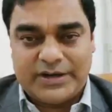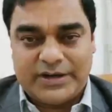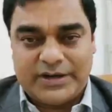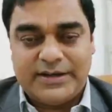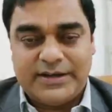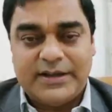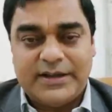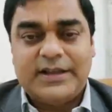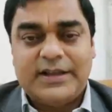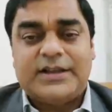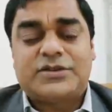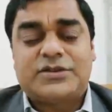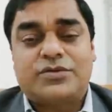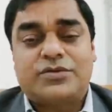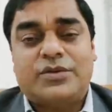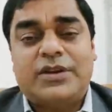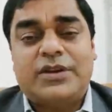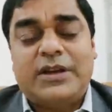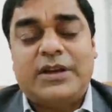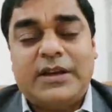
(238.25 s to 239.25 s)
body.
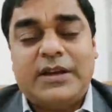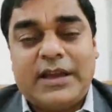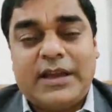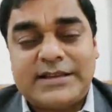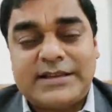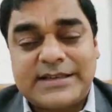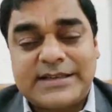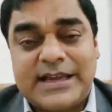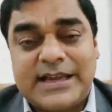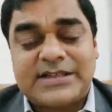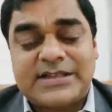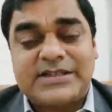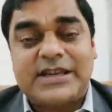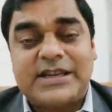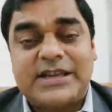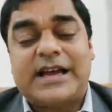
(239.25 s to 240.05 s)
So exercise